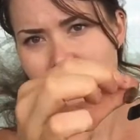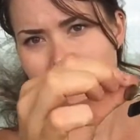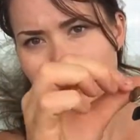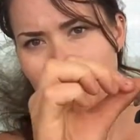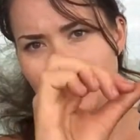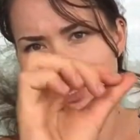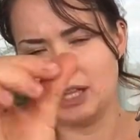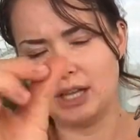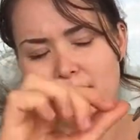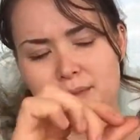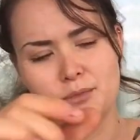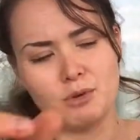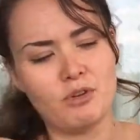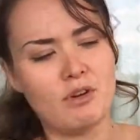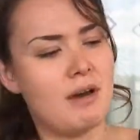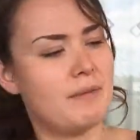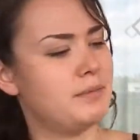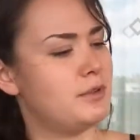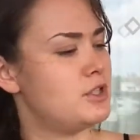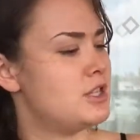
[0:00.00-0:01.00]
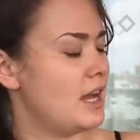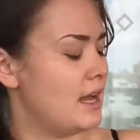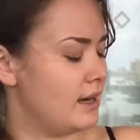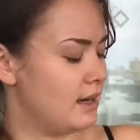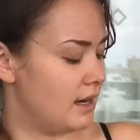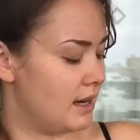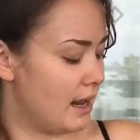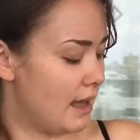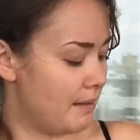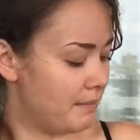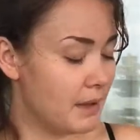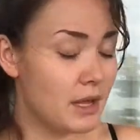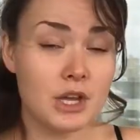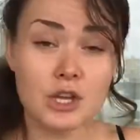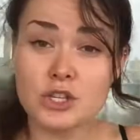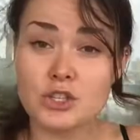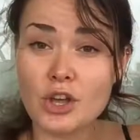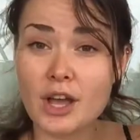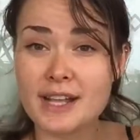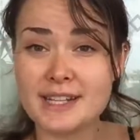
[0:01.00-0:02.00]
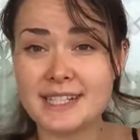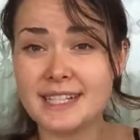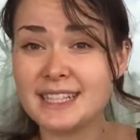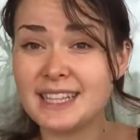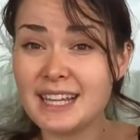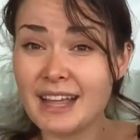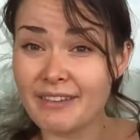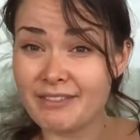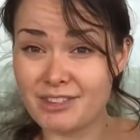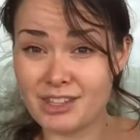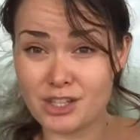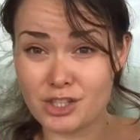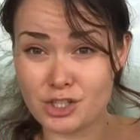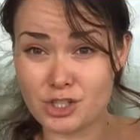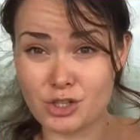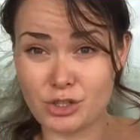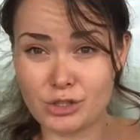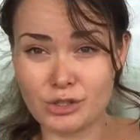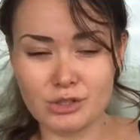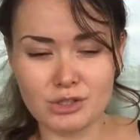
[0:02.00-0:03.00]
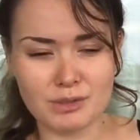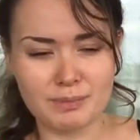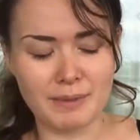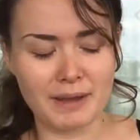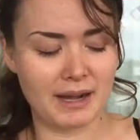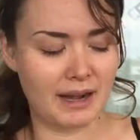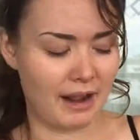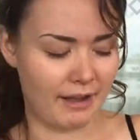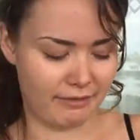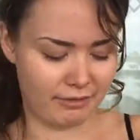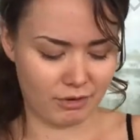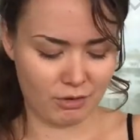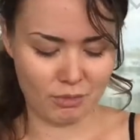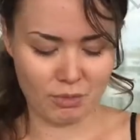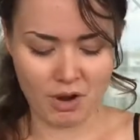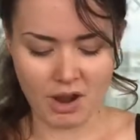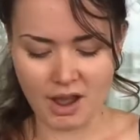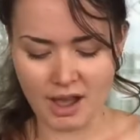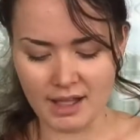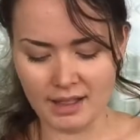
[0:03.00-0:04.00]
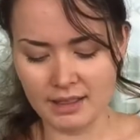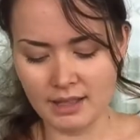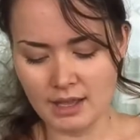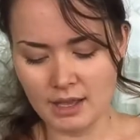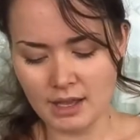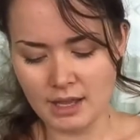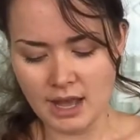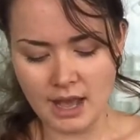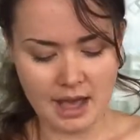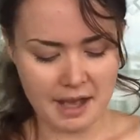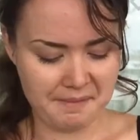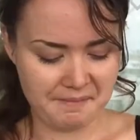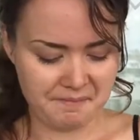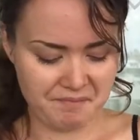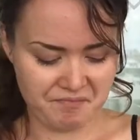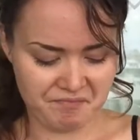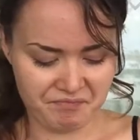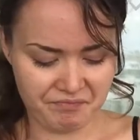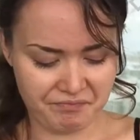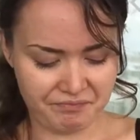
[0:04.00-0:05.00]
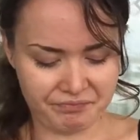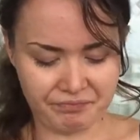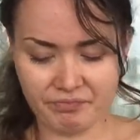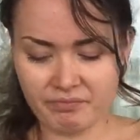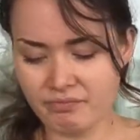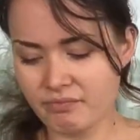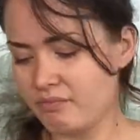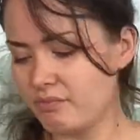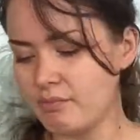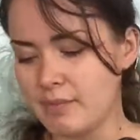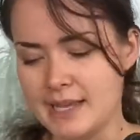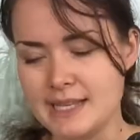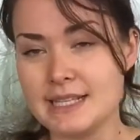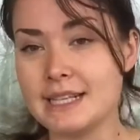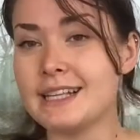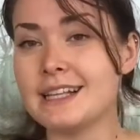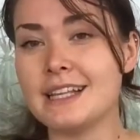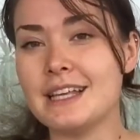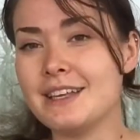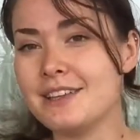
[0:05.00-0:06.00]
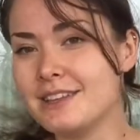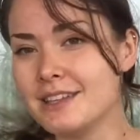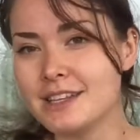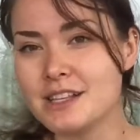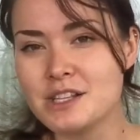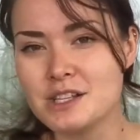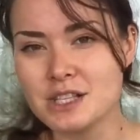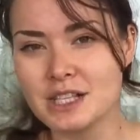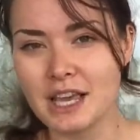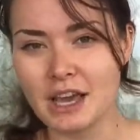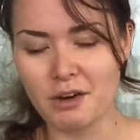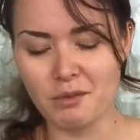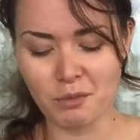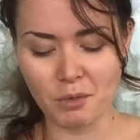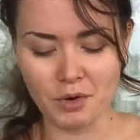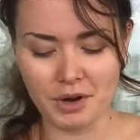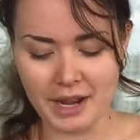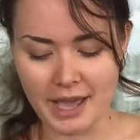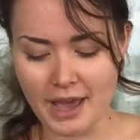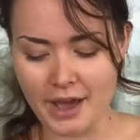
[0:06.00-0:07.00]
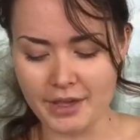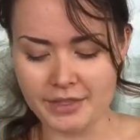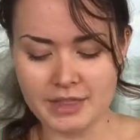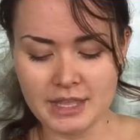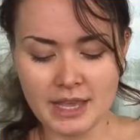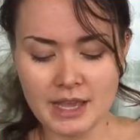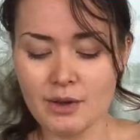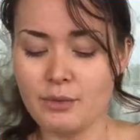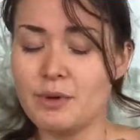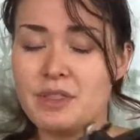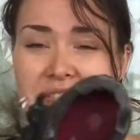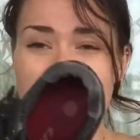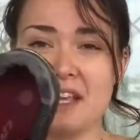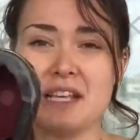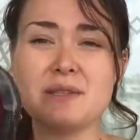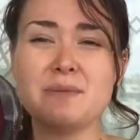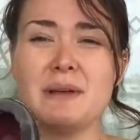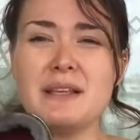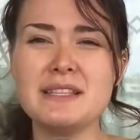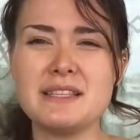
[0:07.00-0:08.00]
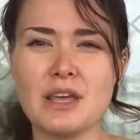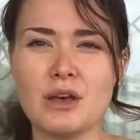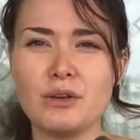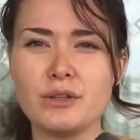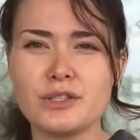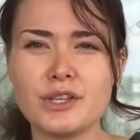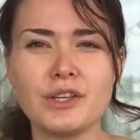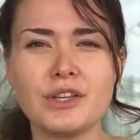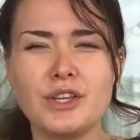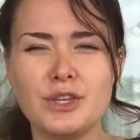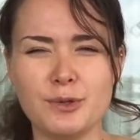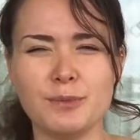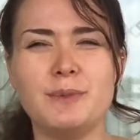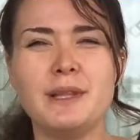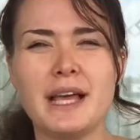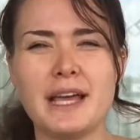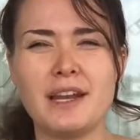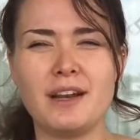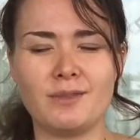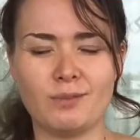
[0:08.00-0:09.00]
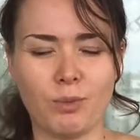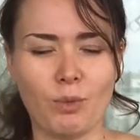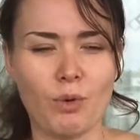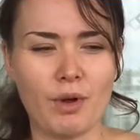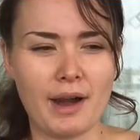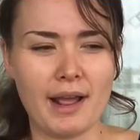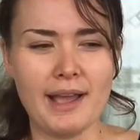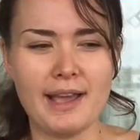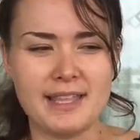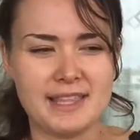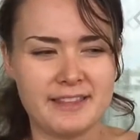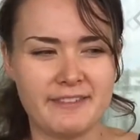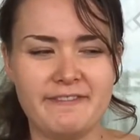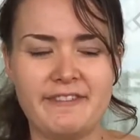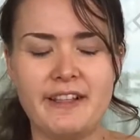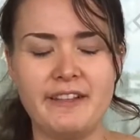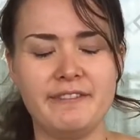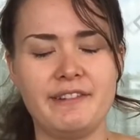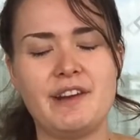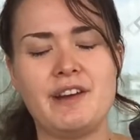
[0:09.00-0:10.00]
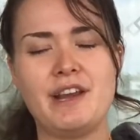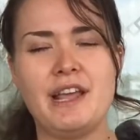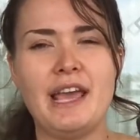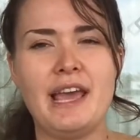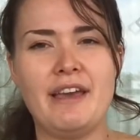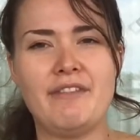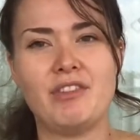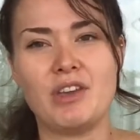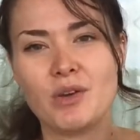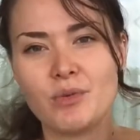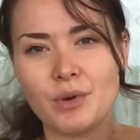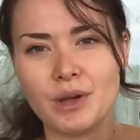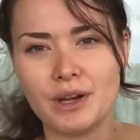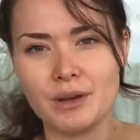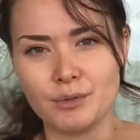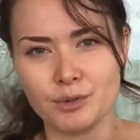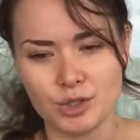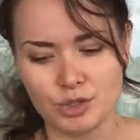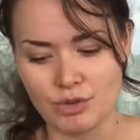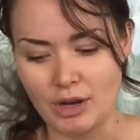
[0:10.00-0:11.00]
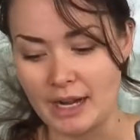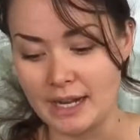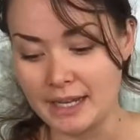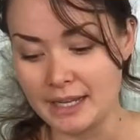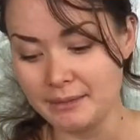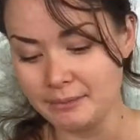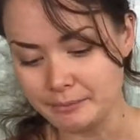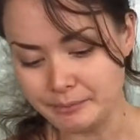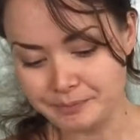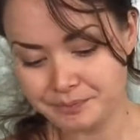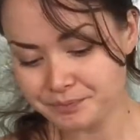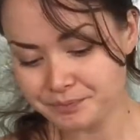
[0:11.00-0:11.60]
so you like more up to tighten it up. So I did love these shoes, but after a while, basically things get worn out. With these ones, they also accumulated water and they felt very heavy when it was raining.